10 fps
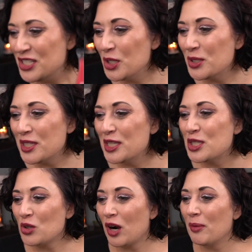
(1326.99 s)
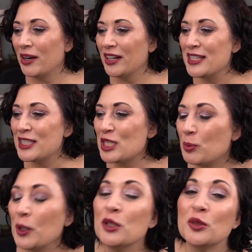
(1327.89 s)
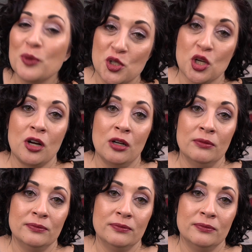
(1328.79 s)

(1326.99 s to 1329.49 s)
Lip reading: Juicy strawberries sprinkled with sugar.